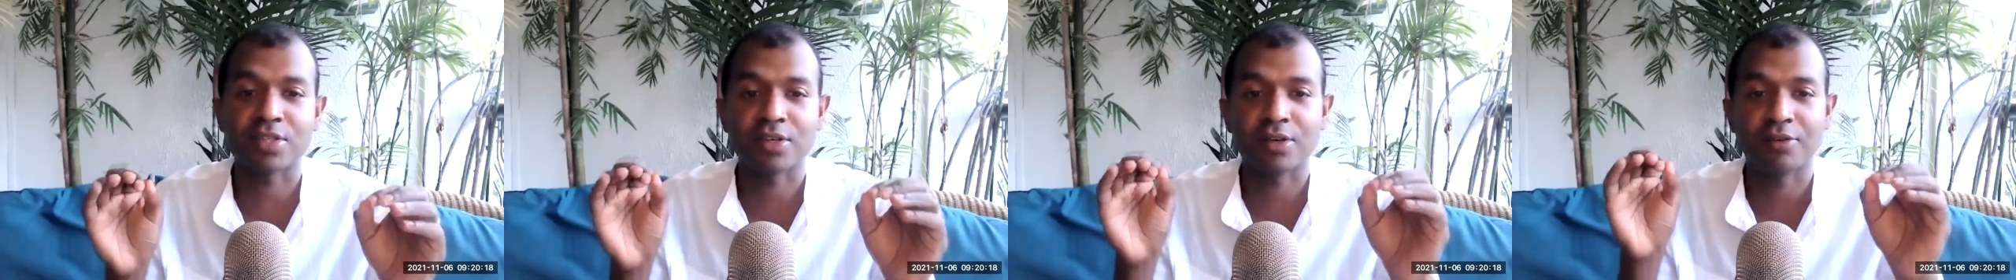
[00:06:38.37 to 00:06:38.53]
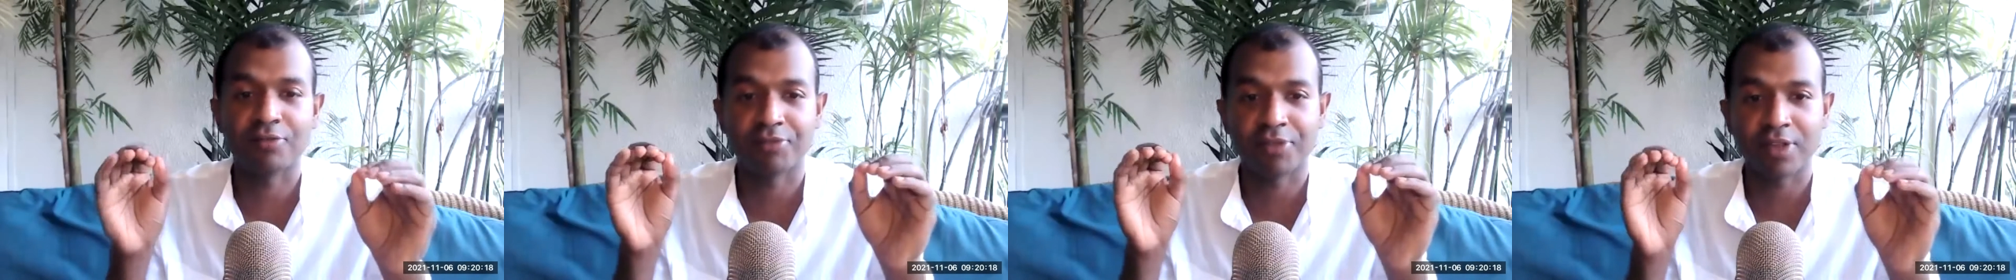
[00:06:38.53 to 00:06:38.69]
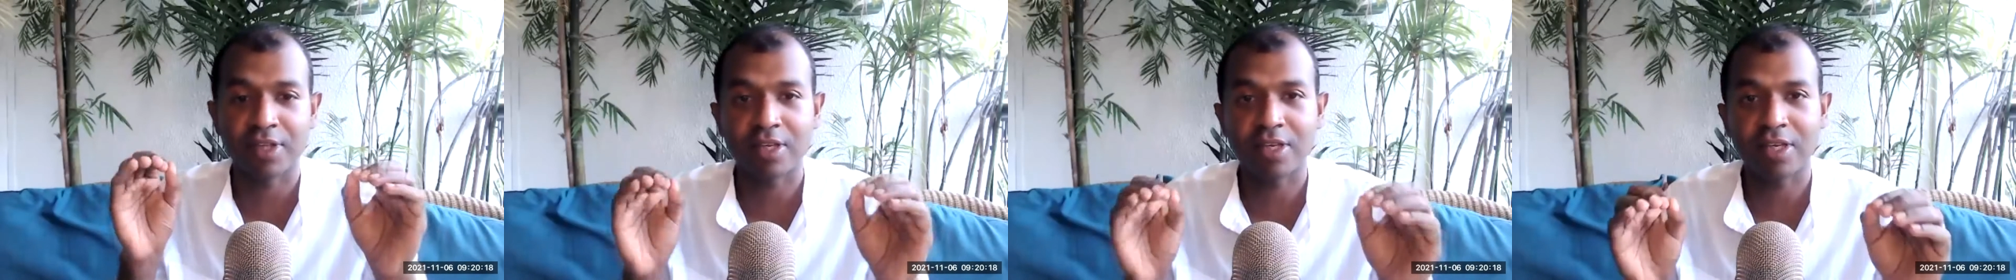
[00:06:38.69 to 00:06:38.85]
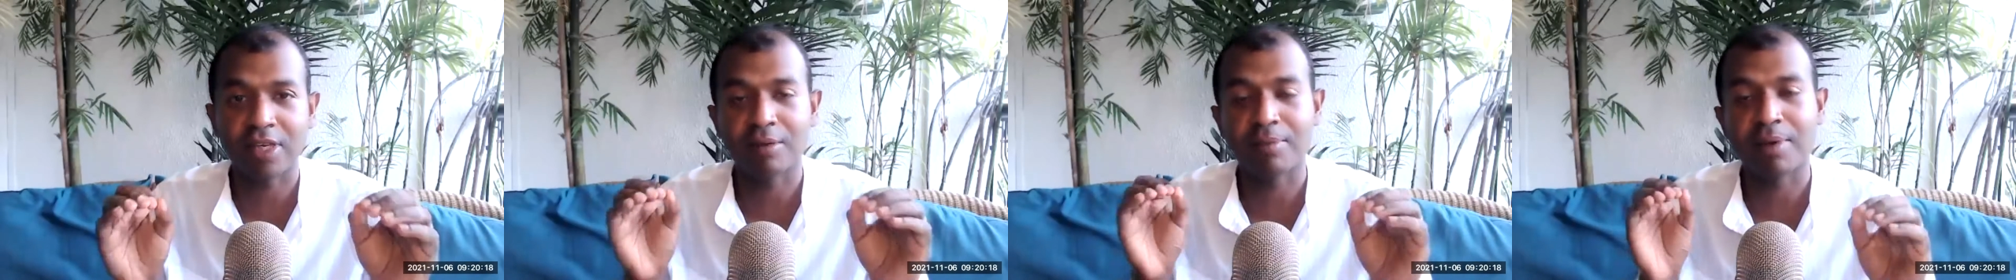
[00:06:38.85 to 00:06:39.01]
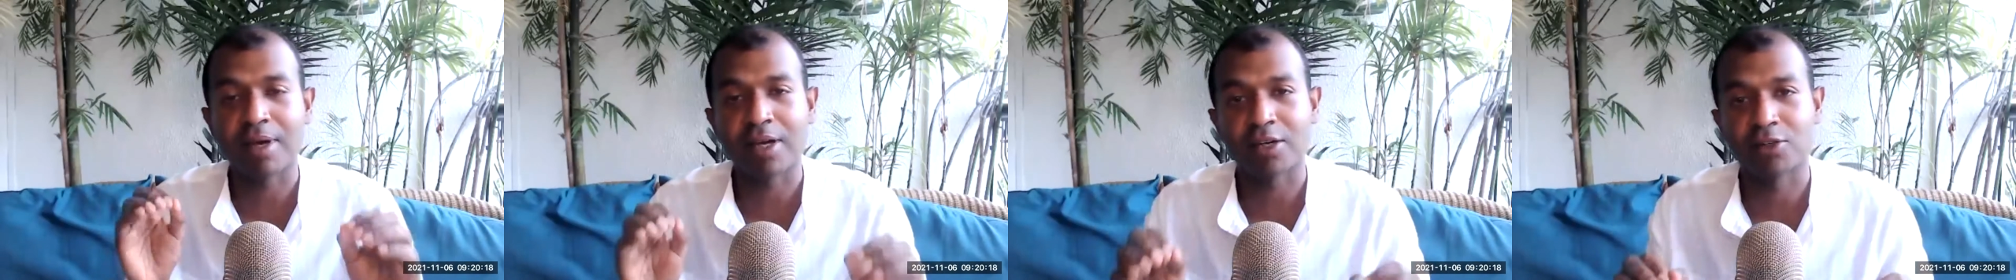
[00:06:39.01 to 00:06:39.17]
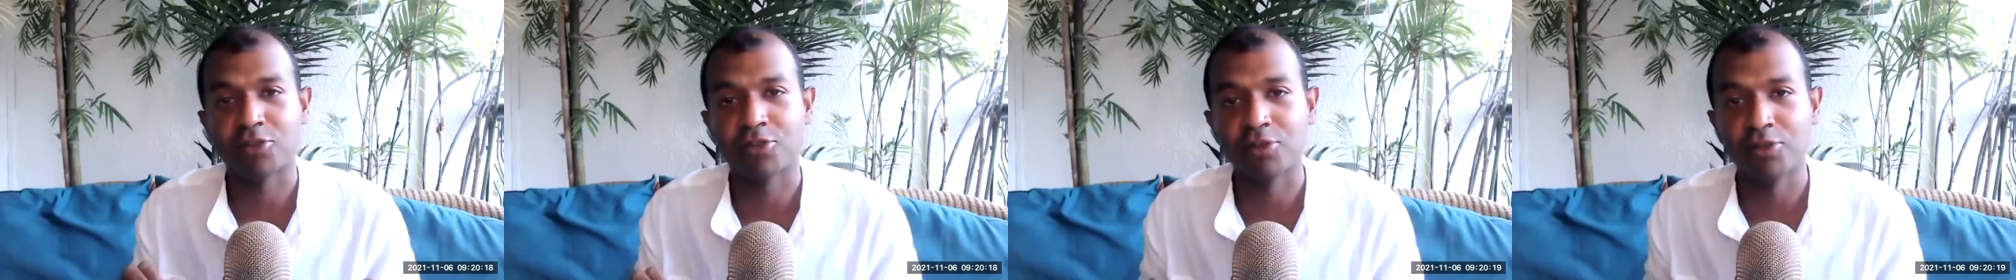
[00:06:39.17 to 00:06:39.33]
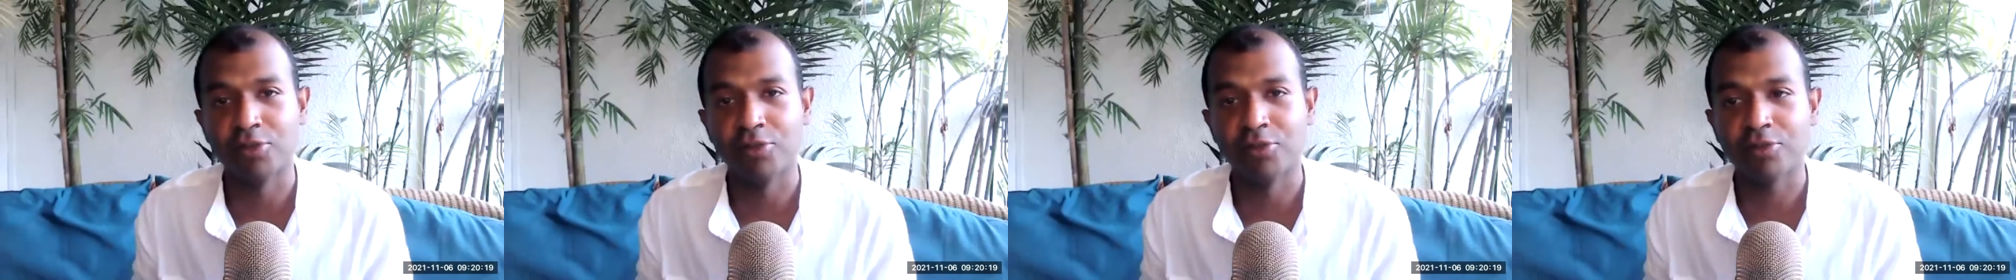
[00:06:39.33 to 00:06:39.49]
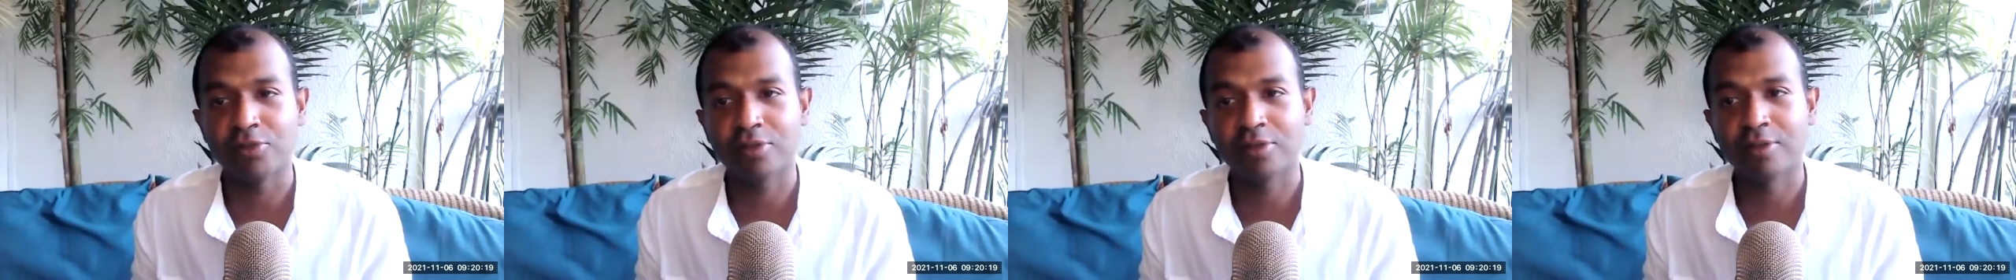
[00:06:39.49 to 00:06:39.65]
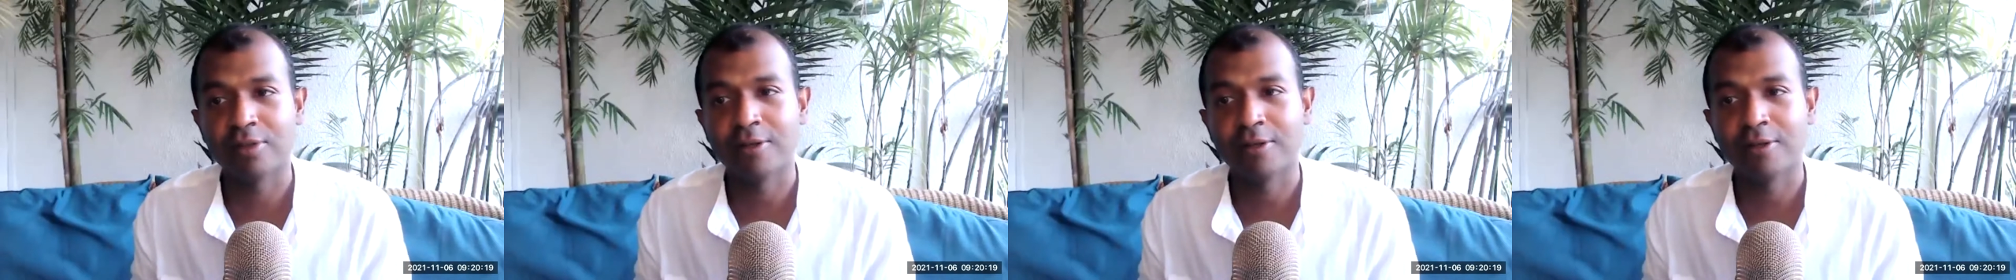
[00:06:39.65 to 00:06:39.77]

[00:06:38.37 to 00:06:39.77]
of thinking about truth